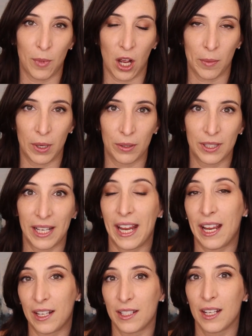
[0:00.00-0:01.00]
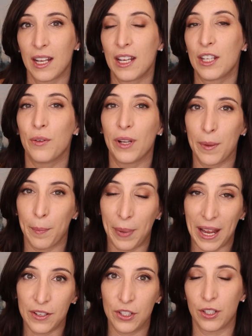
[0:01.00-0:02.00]
blog post, and you can
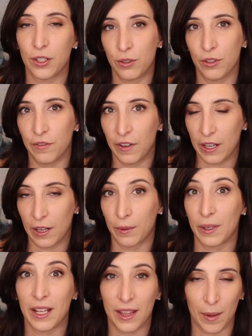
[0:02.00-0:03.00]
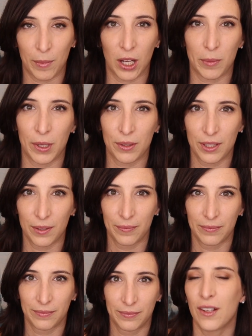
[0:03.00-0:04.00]
embed your YouTube video in that blog post.
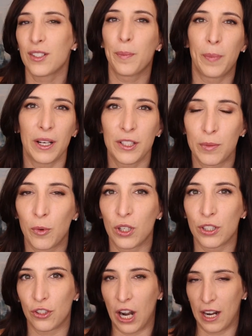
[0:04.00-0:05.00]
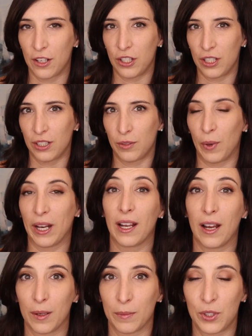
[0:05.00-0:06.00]
There's a bunch more strategies when it
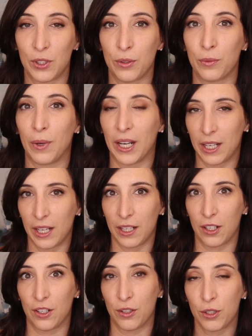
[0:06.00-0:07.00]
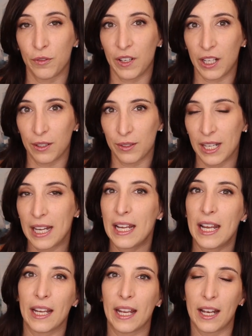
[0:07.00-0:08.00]
comes to ranking your YouTube videos
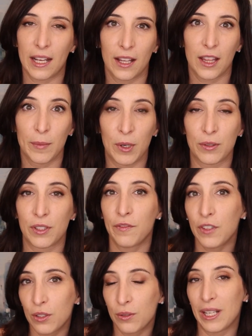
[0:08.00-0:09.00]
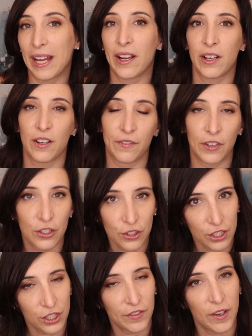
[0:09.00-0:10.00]
and getting the most views and
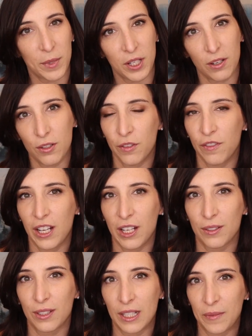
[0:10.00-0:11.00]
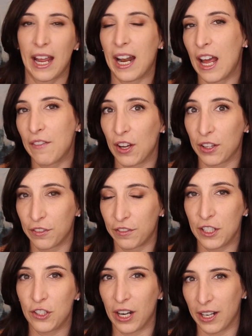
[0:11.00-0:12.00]
conversions from your YouTube videos. And I have other
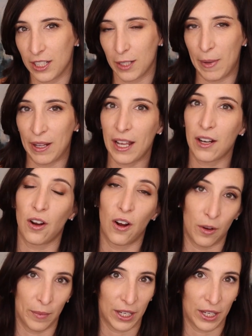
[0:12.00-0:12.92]
free trainings about that on my